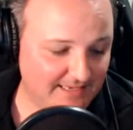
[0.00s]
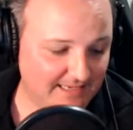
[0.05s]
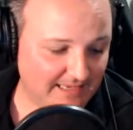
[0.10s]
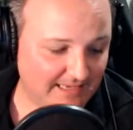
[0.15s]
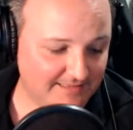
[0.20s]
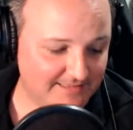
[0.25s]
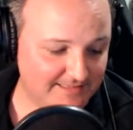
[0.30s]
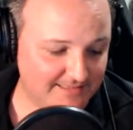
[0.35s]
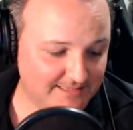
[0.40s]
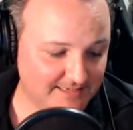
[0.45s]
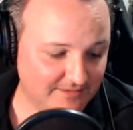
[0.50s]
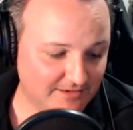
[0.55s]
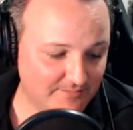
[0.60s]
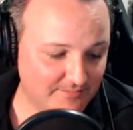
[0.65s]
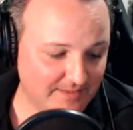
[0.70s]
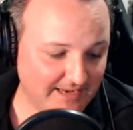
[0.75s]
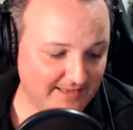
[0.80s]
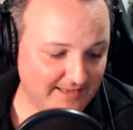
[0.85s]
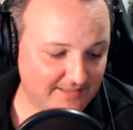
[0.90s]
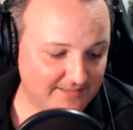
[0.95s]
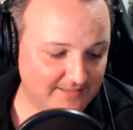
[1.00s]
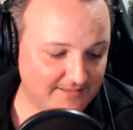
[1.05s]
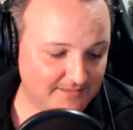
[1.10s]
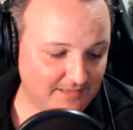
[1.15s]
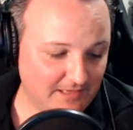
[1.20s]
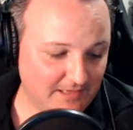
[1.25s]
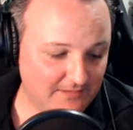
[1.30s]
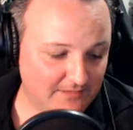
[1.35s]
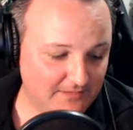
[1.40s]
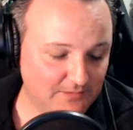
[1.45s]
This is going back
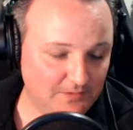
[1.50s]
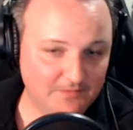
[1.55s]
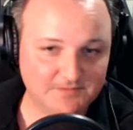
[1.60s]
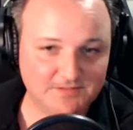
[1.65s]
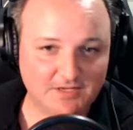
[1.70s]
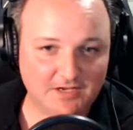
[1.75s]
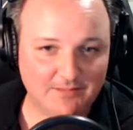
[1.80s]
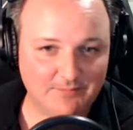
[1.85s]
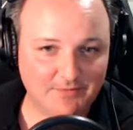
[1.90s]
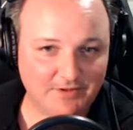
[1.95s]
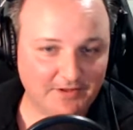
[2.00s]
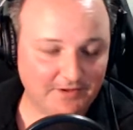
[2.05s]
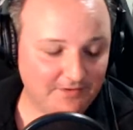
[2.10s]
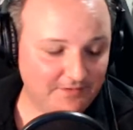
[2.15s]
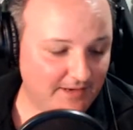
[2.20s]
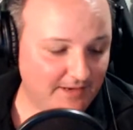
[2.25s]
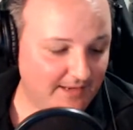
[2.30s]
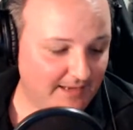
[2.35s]
a long time ago.